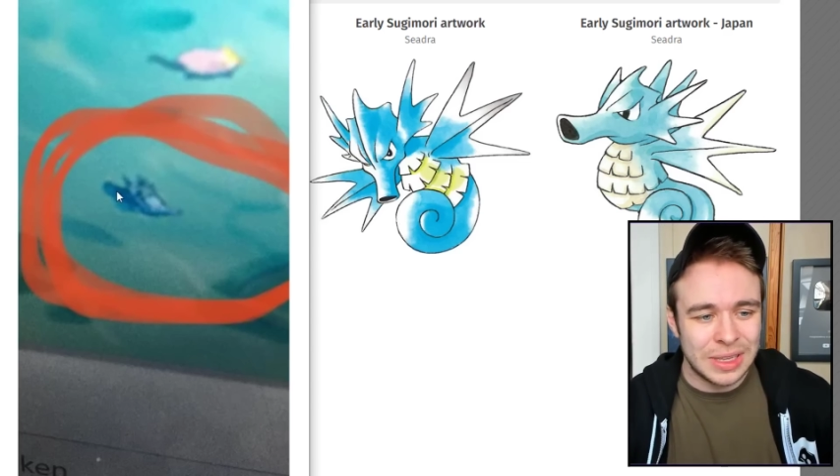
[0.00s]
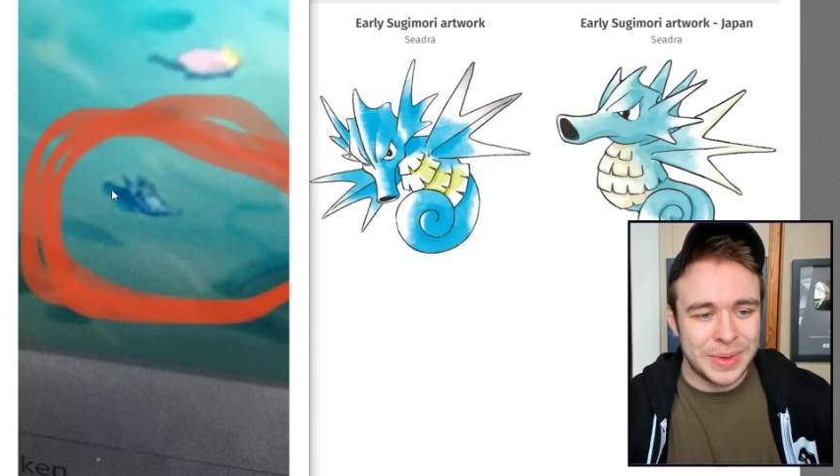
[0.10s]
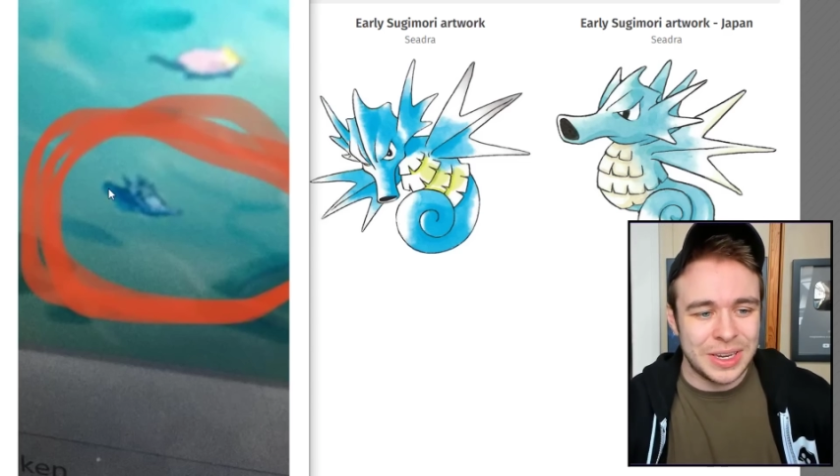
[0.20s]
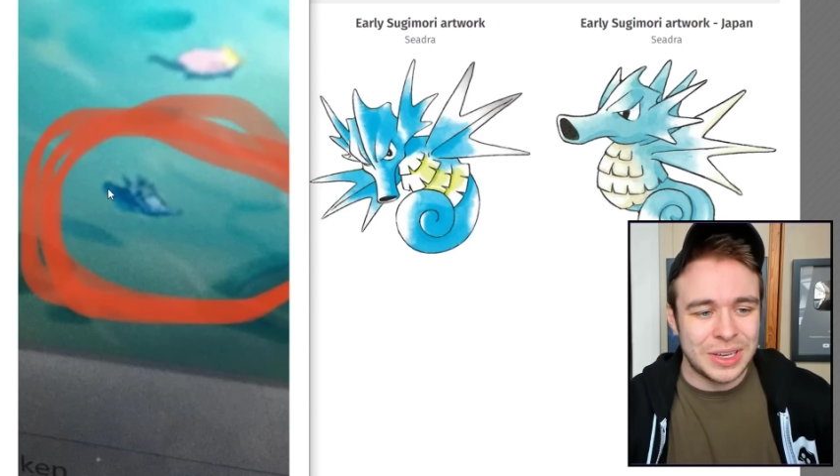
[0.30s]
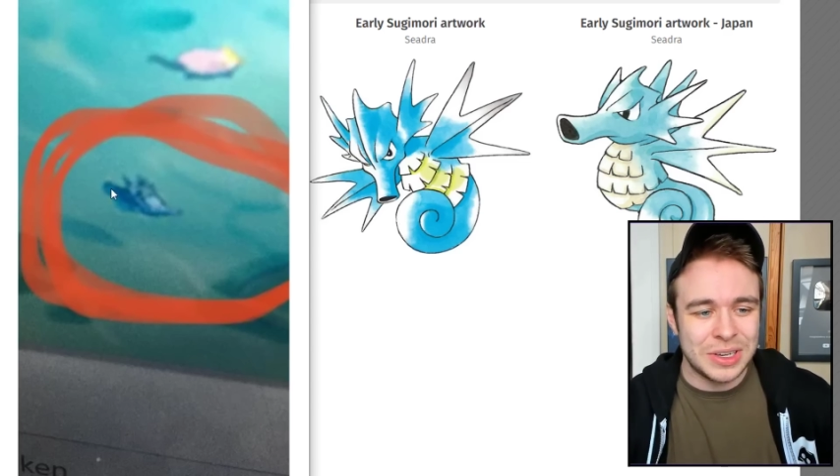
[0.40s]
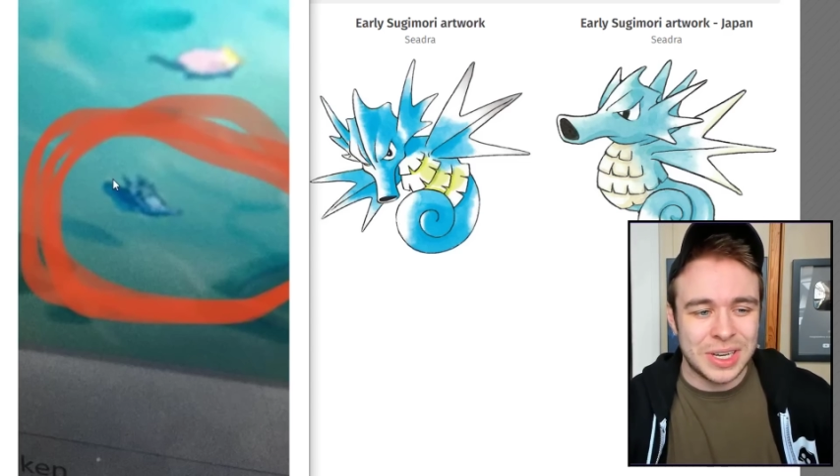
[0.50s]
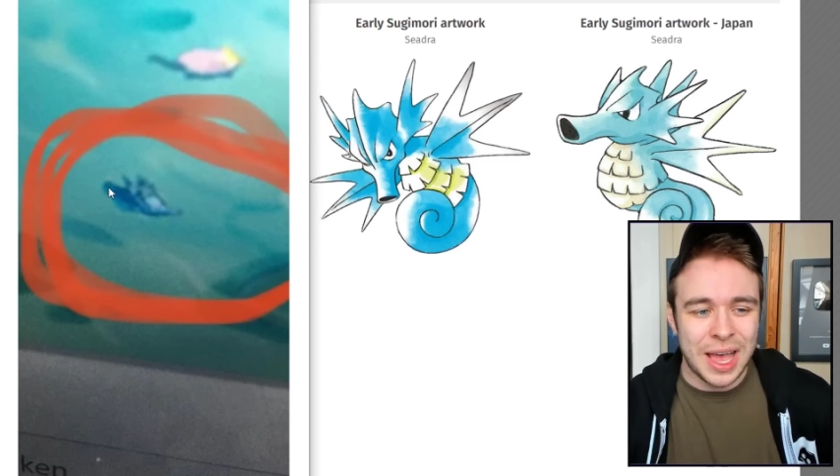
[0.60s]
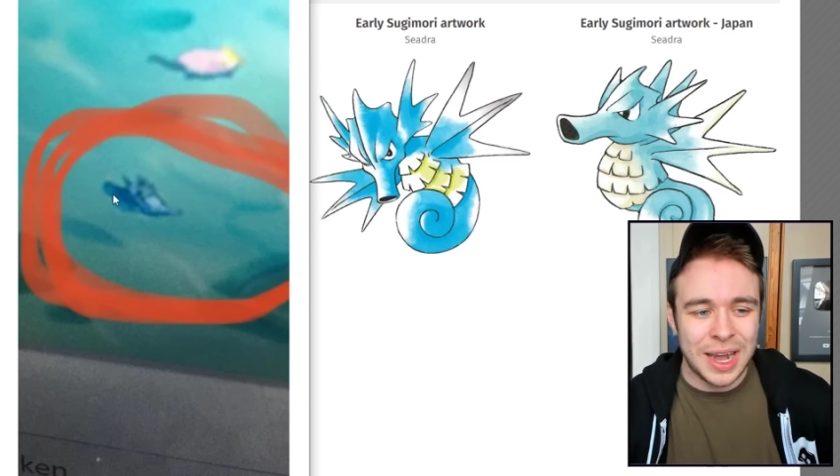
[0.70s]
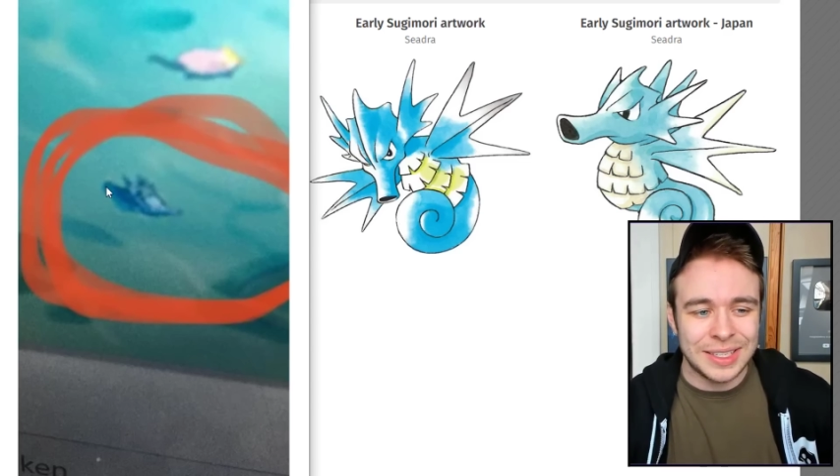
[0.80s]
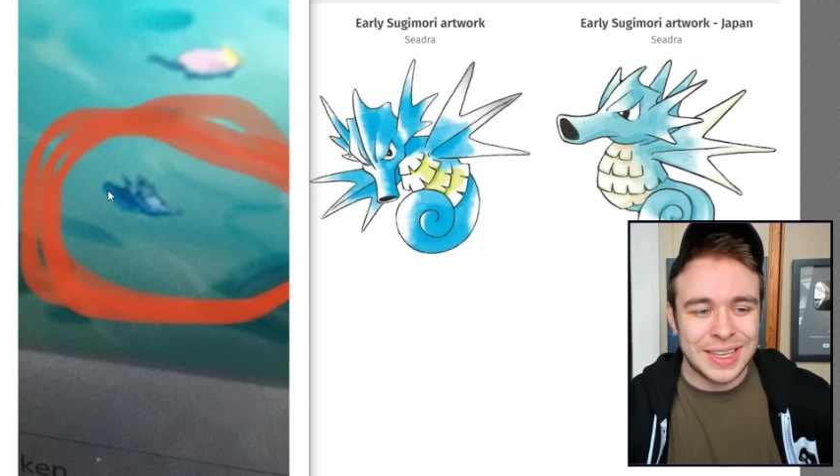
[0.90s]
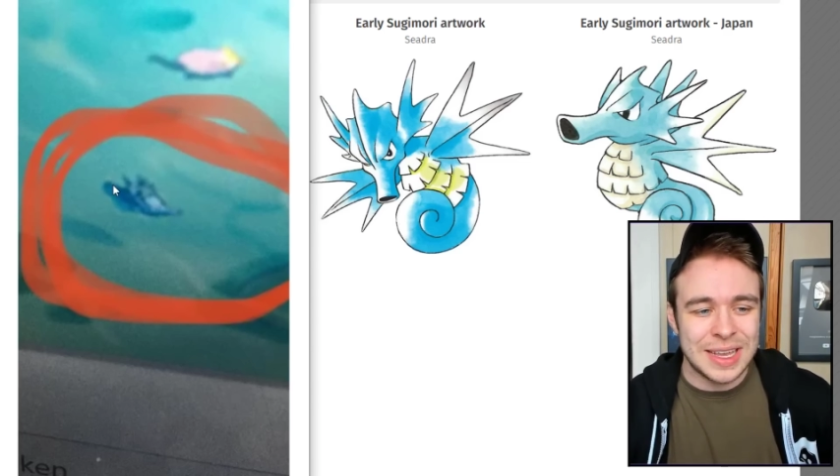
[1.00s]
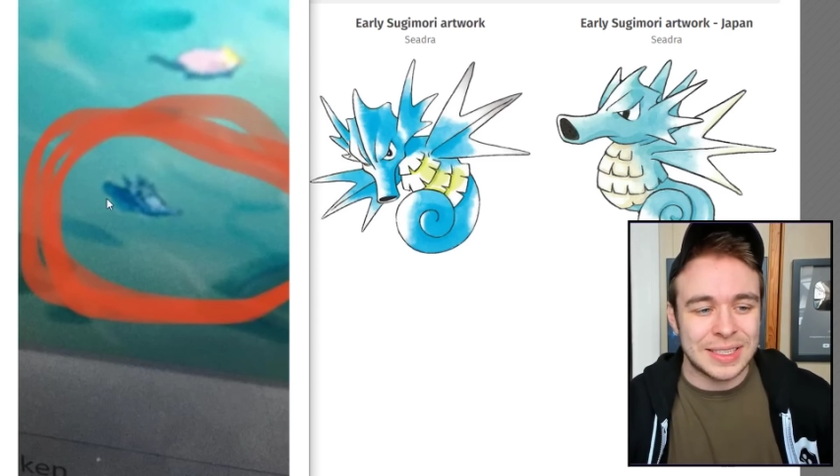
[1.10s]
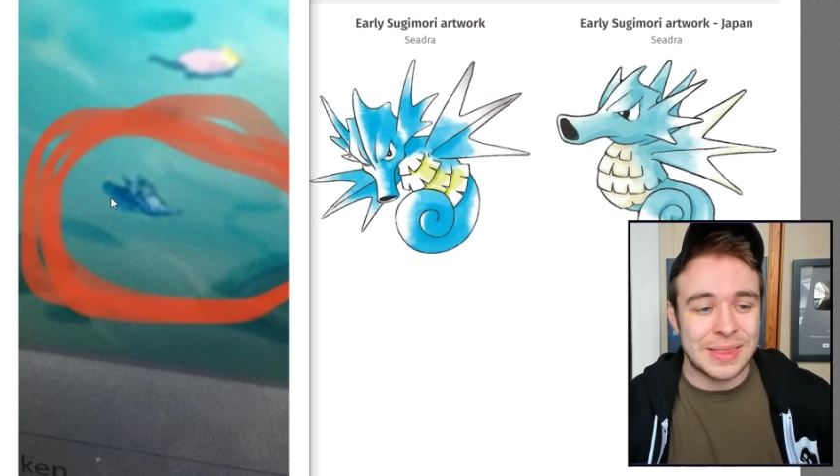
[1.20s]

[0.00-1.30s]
I mean, you could kind of say it's